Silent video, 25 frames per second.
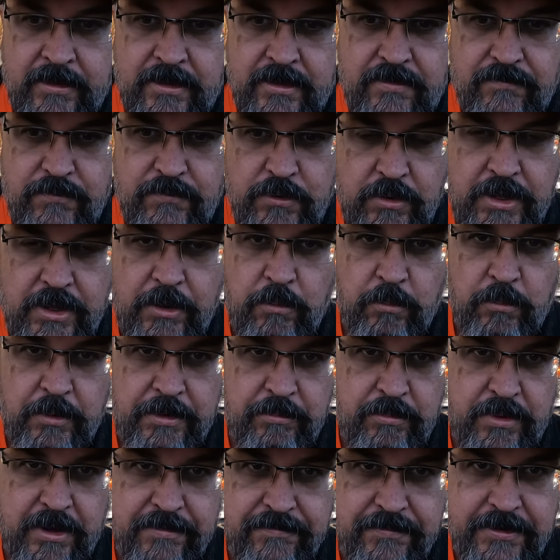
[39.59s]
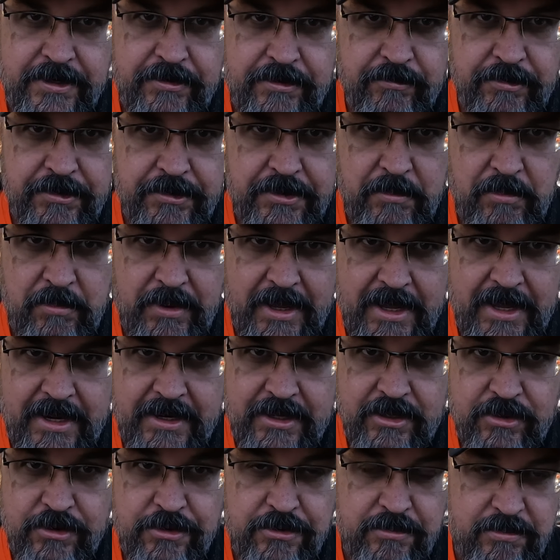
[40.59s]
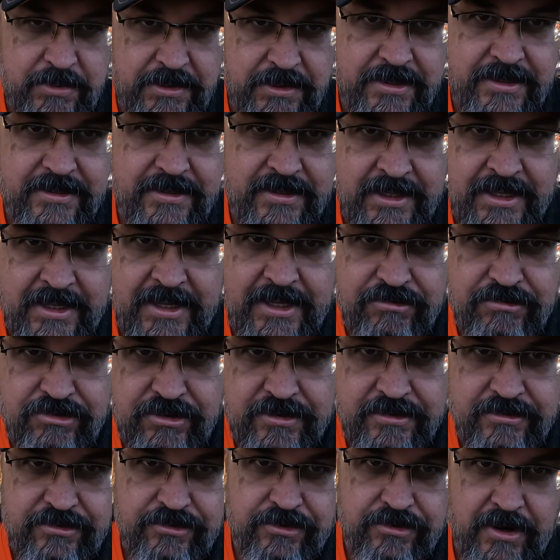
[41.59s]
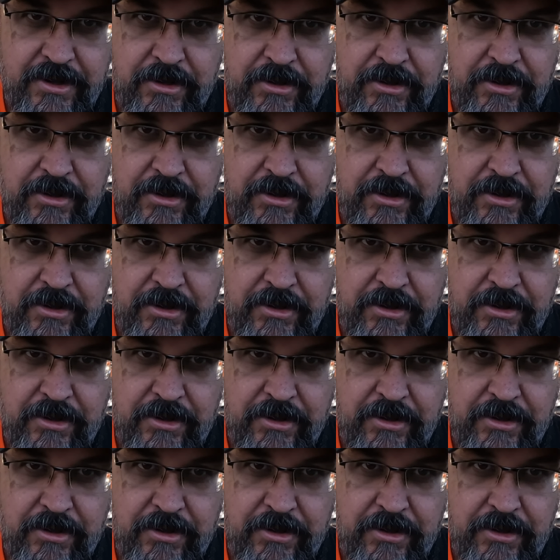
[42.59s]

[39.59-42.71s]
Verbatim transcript: If you get wind buffeting really bad, it could be an indication that your